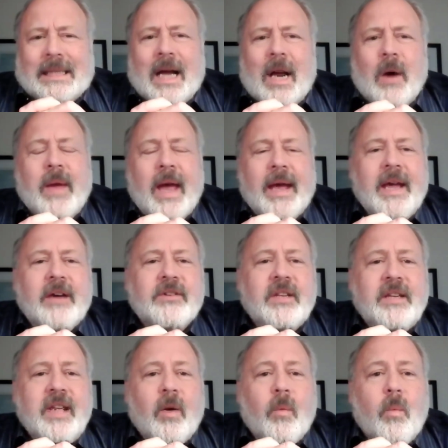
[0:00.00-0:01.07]
Okay, here's the
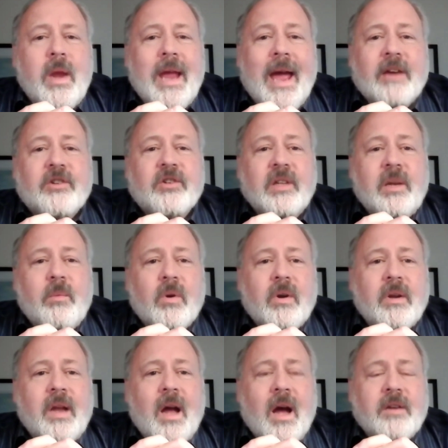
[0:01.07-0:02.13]
deal. We actually were
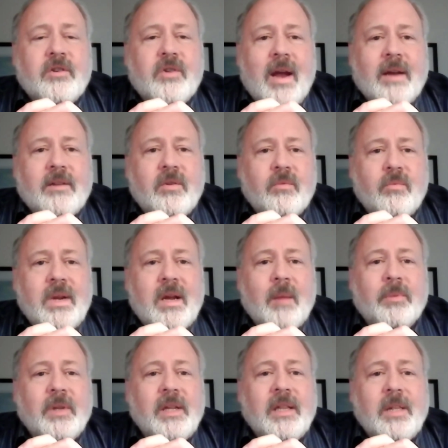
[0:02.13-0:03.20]
in contract to re-
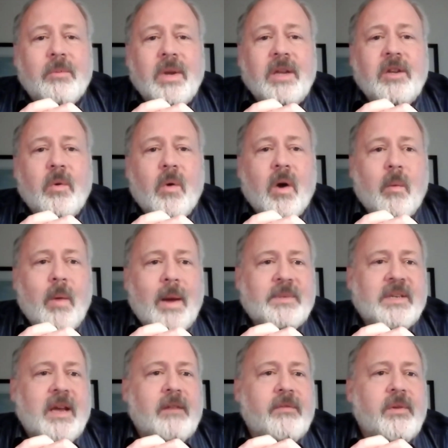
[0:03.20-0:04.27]
completely redo our
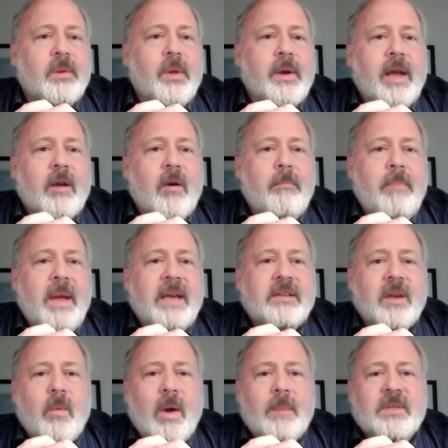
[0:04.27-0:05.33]
website. If you look at our
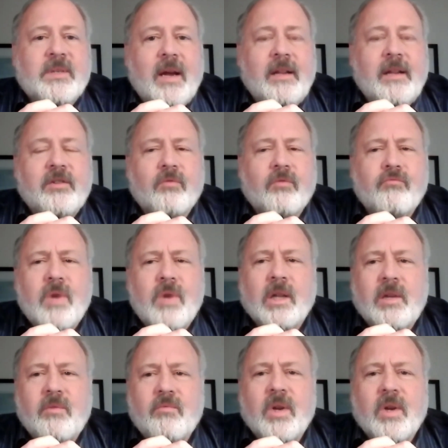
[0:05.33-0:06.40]
basic website, it's a
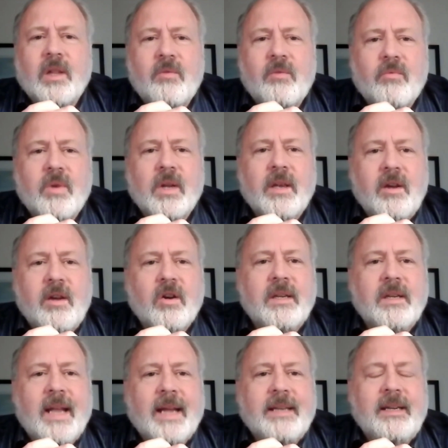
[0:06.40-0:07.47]
really, really, really good
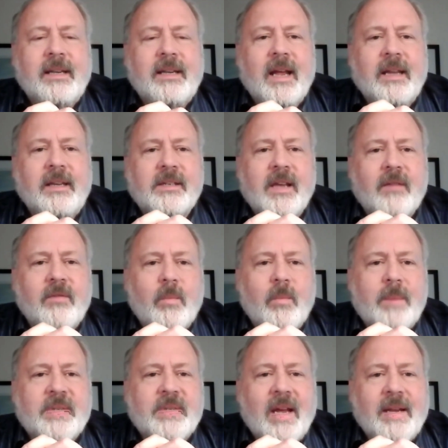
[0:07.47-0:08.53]
1997
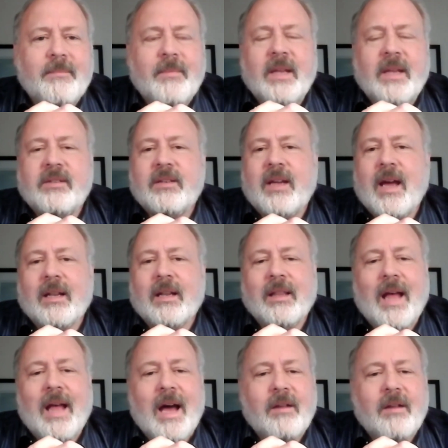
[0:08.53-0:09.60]
website. It's got a
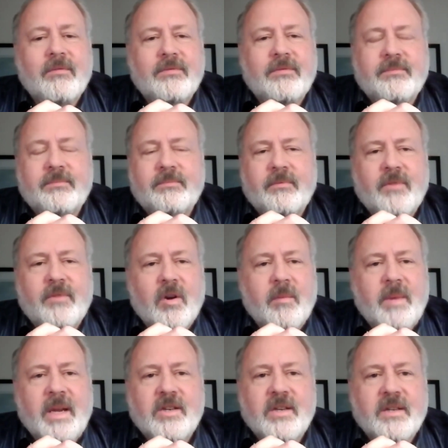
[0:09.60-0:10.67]
lot of
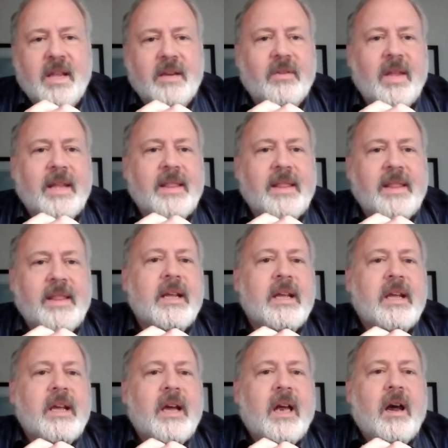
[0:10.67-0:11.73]
verbiage and things like that.
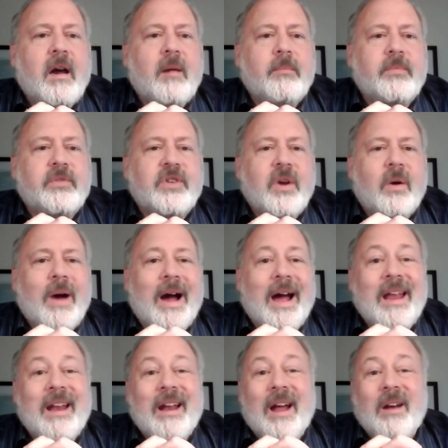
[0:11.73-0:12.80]
Um, so
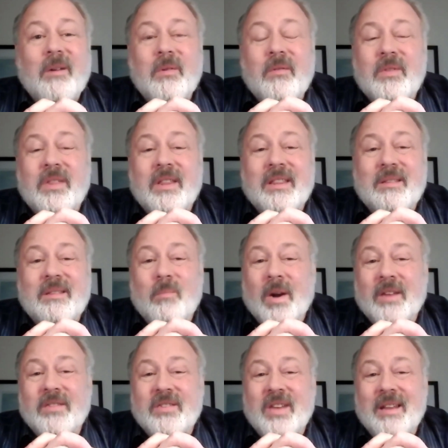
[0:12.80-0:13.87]
I, I don't
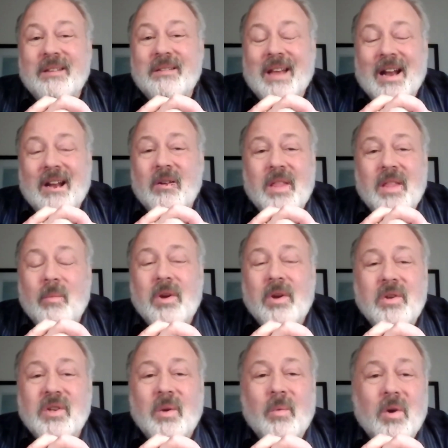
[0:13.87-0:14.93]
want to say I don't think we're
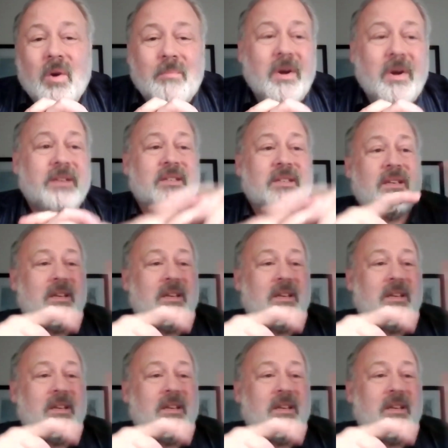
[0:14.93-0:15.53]
using WordPress.